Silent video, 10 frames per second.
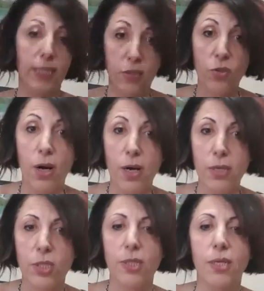
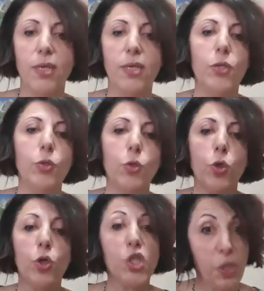start
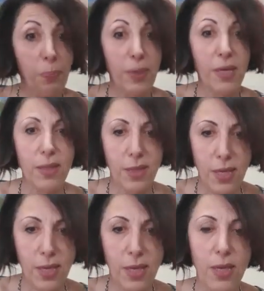shipping
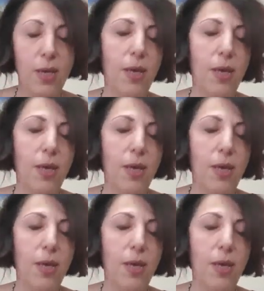the